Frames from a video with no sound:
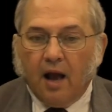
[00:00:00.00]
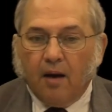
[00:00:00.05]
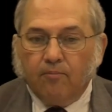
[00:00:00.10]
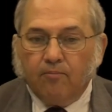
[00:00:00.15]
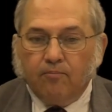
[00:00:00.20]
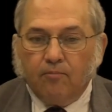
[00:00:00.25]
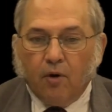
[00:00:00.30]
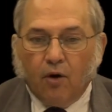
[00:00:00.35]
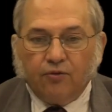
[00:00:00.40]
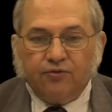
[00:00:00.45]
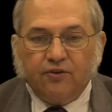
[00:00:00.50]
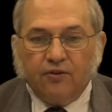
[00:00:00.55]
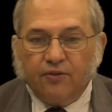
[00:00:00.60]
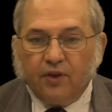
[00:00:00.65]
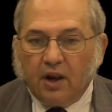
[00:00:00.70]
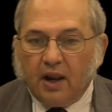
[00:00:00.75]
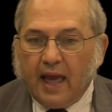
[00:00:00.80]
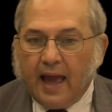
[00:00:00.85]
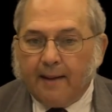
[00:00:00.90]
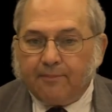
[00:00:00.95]
Most of
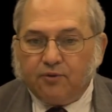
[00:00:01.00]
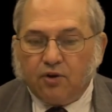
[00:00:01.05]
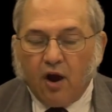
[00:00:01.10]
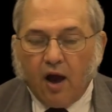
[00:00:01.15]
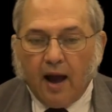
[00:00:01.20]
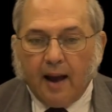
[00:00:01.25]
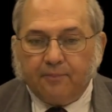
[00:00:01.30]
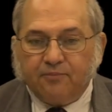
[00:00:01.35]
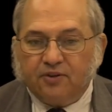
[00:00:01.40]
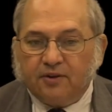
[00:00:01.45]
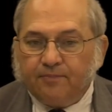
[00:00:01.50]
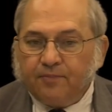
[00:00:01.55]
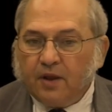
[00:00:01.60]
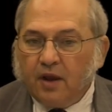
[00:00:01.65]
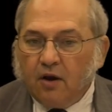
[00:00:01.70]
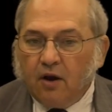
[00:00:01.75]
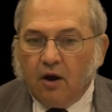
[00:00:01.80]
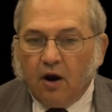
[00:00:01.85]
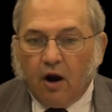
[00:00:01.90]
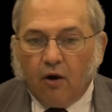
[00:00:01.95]
the laptops
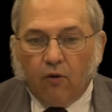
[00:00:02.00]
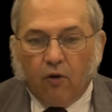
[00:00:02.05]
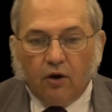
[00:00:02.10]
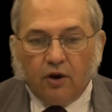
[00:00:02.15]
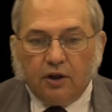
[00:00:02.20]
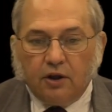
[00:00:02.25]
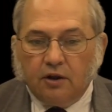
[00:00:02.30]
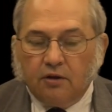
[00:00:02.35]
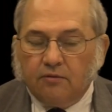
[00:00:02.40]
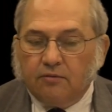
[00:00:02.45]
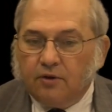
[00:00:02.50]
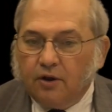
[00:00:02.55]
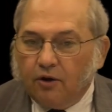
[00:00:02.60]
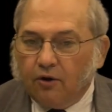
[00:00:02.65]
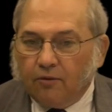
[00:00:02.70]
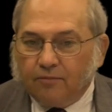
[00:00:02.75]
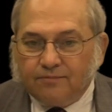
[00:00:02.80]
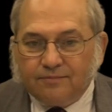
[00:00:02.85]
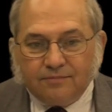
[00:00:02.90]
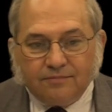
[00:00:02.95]
are only,
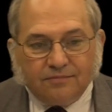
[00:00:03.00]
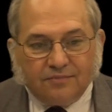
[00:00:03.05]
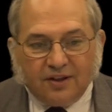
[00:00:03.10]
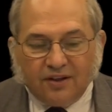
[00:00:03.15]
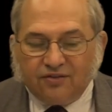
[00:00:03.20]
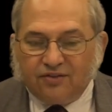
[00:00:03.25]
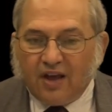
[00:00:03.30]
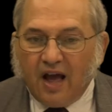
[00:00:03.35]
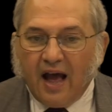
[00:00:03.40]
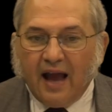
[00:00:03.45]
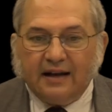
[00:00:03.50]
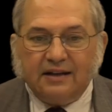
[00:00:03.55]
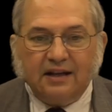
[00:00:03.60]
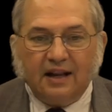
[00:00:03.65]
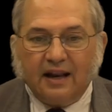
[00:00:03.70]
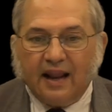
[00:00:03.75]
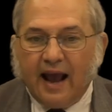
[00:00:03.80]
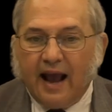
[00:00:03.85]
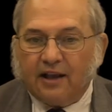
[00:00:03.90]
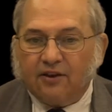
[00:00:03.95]
designed
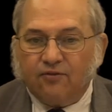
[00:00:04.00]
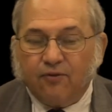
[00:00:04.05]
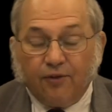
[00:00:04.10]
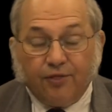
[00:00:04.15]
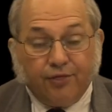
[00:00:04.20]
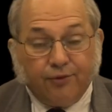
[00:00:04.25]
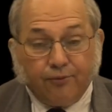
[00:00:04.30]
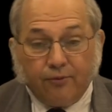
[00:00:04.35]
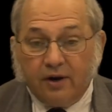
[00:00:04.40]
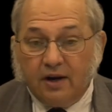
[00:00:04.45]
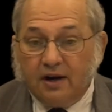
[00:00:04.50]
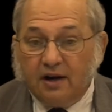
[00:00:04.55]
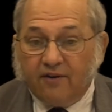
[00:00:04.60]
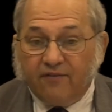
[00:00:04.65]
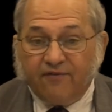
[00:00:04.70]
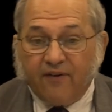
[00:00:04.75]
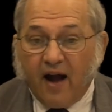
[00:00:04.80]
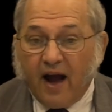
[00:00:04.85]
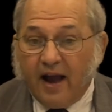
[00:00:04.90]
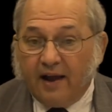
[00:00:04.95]
to last for 3 to
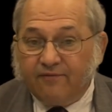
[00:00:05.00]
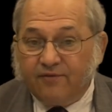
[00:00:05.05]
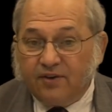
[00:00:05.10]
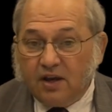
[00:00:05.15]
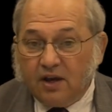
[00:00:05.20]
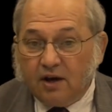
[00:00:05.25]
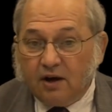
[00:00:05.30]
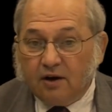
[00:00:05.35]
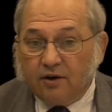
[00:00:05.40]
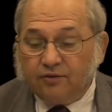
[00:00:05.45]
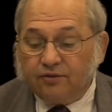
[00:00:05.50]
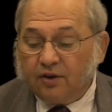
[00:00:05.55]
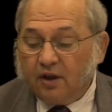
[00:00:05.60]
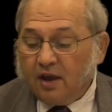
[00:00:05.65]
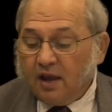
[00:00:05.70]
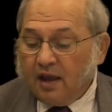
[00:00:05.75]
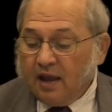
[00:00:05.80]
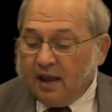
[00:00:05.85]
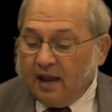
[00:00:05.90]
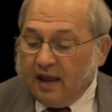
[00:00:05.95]
5 years.
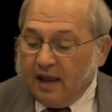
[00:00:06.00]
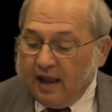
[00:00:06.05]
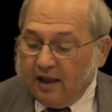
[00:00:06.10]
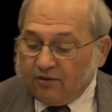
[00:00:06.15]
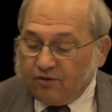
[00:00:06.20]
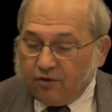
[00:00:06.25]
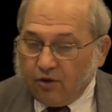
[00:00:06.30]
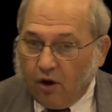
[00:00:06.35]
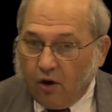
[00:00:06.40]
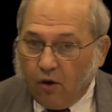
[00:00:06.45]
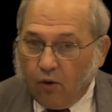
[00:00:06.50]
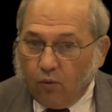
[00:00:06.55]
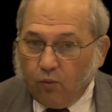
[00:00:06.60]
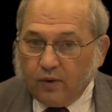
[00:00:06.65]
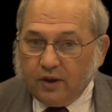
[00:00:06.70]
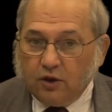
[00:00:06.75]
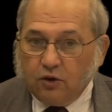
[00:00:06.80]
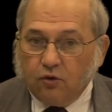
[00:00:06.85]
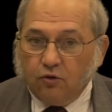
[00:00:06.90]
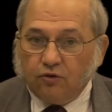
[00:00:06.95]
And so
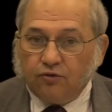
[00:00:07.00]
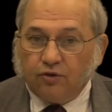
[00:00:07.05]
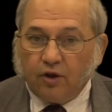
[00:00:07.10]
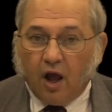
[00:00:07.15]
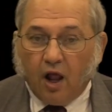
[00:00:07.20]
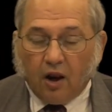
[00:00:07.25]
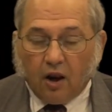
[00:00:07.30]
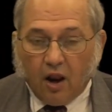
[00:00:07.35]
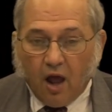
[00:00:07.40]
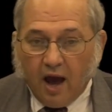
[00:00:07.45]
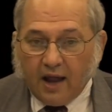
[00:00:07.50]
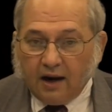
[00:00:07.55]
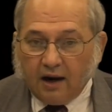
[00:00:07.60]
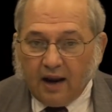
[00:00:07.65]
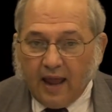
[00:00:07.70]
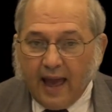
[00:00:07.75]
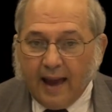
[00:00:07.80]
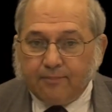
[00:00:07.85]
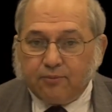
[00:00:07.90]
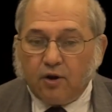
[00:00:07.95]
we use a lot of
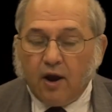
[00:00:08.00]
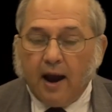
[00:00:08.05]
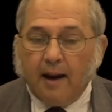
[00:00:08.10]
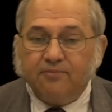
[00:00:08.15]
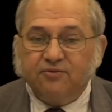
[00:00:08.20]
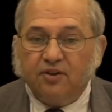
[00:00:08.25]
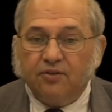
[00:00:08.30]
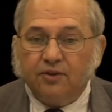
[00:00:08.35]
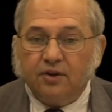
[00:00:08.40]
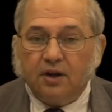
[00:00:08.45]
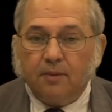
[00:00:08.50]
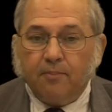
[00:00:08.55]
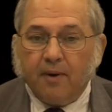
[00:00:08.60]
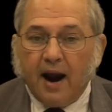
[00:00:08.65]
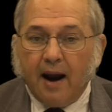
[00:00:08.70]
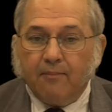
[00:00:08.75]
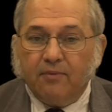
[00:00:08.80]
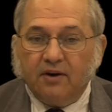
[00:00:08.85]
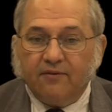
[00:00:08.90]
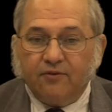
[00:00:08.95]
laptops in the
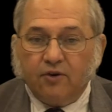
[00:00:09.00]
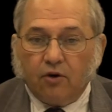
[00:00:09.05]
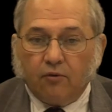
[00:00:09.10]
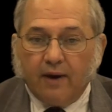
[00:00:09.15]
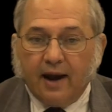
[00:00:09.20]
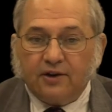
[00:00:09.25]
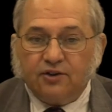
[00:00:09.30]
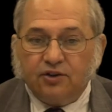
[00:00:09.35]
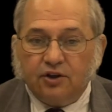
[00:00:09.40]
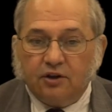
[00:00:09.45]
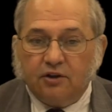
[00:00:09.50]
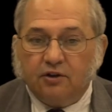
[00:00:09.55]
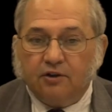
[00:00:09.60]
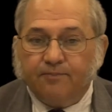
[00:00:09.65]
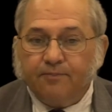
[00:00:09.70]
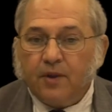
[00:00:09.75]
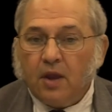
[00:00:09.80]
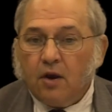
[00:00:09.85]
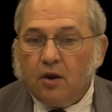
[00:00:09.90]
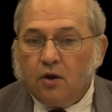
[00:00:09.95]
Department of Corrections.
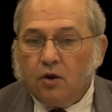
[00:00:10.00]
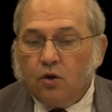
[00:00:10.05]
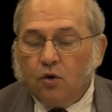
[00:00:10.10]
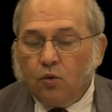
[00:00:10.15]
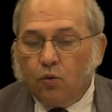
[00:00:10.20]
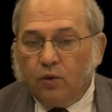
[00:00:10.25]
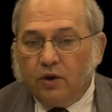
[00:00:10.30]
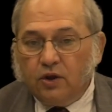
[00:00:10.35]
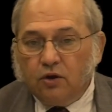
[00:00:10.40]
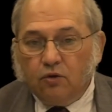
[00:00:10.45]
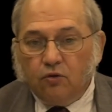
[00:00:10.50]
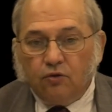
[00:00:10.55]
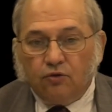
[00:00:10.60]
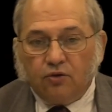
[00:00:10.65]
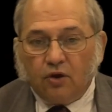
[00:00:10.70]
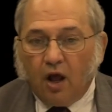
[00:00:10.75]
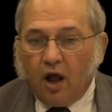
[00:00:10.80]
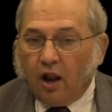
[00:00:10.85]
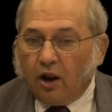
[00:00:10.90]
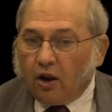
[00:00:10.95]
We
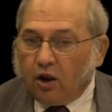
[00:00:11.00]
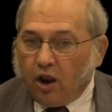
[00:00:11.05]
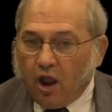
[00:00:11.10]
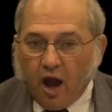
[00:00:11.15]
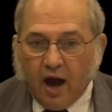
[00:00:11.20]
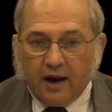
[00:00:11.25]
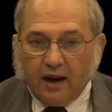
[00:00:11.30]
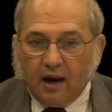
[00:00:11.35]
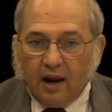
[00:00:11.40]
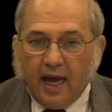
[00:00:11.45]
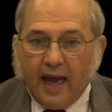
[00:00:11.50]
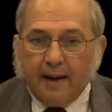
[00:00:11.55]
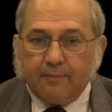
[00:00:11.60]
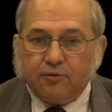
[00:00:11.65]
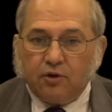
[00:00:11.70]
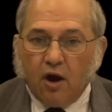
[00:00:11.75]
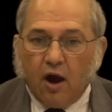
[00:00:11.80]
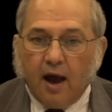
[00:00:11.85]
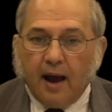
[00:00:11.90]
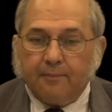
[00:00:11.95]
use a lot of
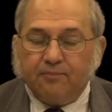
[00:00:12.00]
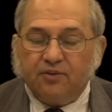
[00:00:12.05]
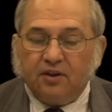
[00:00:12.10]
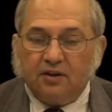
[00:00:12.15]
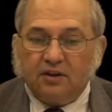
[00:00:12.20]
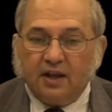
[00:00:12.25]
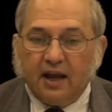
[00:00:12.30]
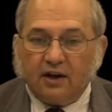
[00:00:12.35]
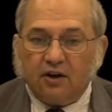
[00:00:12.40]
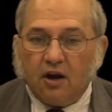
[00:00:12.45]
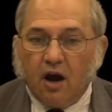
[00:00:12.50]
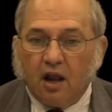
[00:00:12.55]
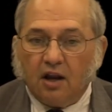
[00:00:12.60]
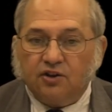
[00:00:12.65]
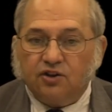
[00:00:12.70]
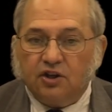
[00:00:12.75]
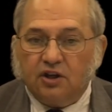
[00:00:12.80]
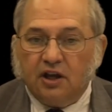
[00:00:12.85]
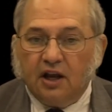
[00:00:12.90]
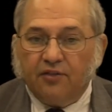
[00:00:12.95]
laptops and
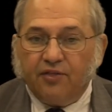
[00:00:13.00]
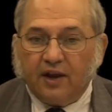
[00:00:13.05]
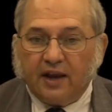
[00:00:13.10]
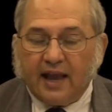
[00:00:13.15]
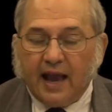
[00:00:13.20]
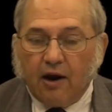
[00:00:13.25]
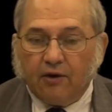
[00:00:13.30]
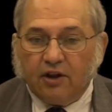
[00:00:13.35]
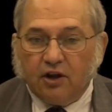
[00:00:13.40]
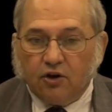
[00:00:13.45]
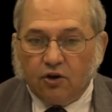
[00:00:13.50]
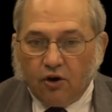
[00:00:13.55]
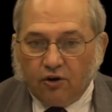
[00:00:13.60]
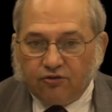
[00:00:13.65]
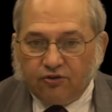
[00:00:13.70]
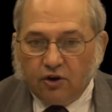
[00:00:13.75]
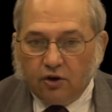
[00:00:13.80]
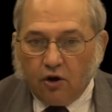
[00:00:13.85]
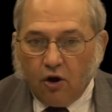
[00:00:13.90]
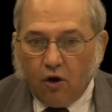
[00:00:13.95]
technology in the county
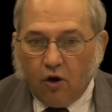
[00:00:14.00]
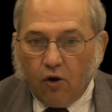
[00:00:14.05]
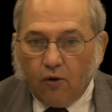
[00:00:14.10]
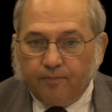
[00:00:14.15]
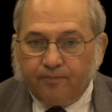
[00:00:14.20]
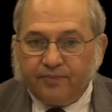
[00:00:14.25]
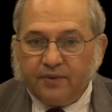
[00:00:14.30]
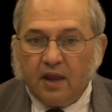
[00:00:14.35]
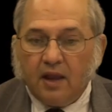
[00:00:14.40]
nursing home.